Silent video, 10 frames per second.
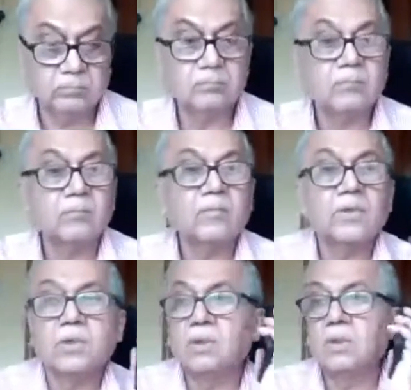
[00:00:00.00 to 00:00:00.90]
to
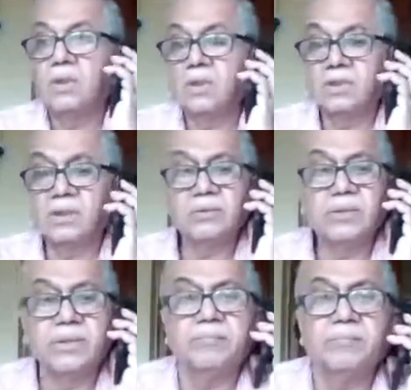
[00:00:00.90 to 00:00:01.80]
provide
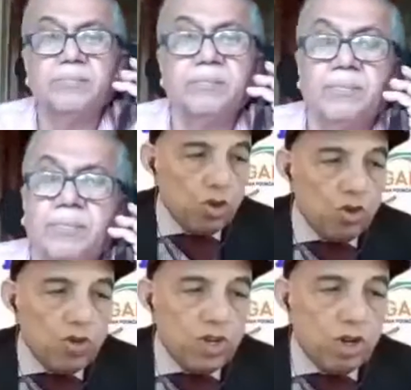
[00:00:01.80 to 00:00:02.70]
opportunity for
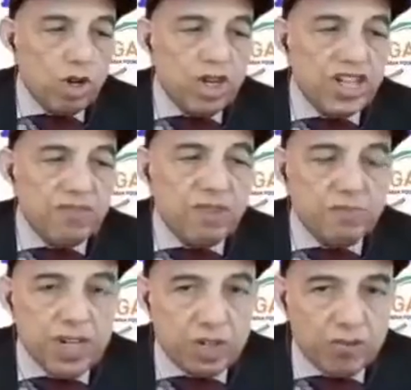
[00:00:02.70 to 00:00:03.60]
overall
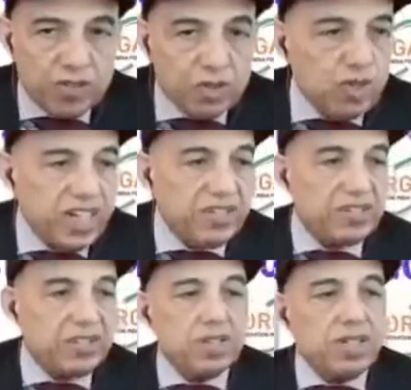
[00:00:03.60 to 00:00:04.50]
development of students.
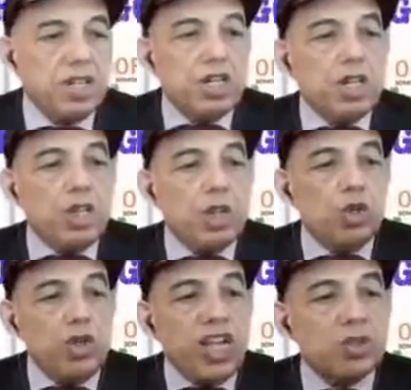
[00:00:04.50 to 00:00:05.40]

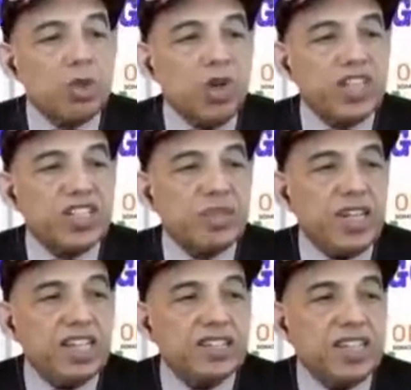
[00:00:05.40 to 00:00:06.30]
UNESCO
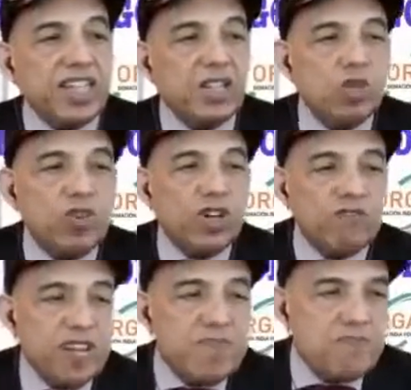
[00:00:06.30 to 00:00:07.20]
estimates that over
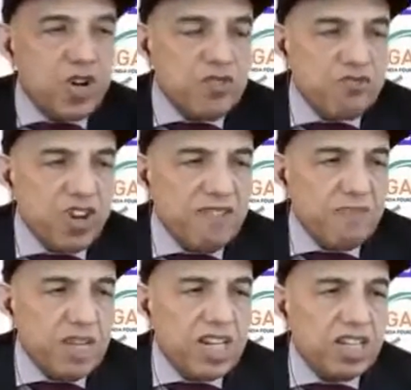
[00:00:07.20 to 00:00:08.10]
1.5
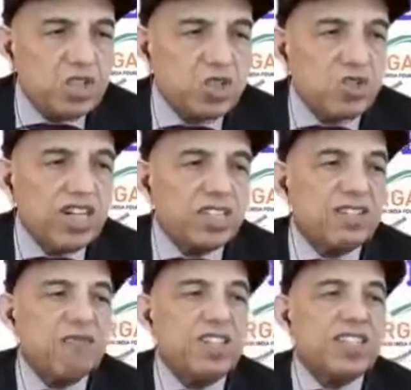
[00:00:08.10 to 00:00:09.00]
billion students in
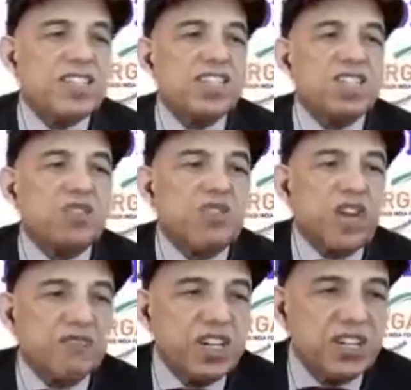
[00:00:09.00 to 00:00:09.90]
165
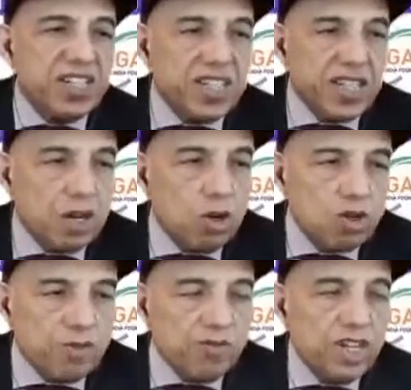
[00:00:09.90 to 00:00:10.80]
countries are out
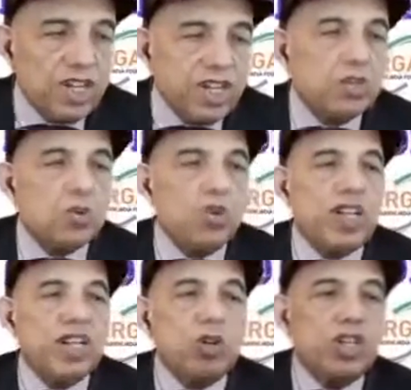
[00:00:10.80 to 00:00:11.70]
of school
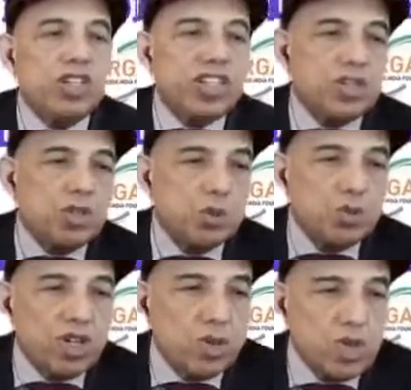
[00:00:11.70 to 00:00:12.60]
and colleges due to
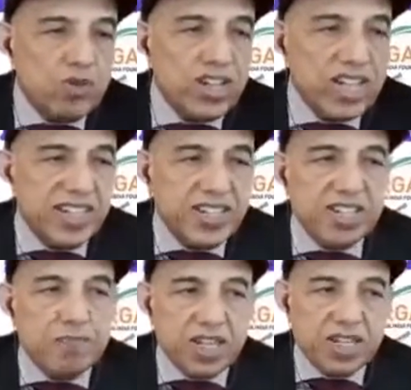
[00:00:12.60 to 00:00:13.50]
the
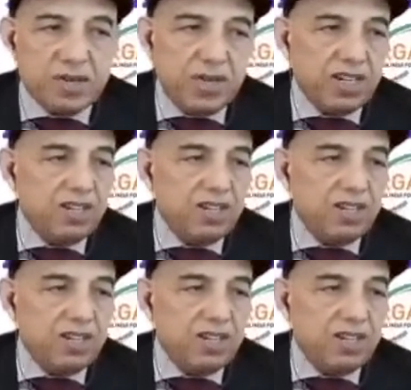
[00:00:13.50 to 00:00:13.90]
COVID-19 pandemic.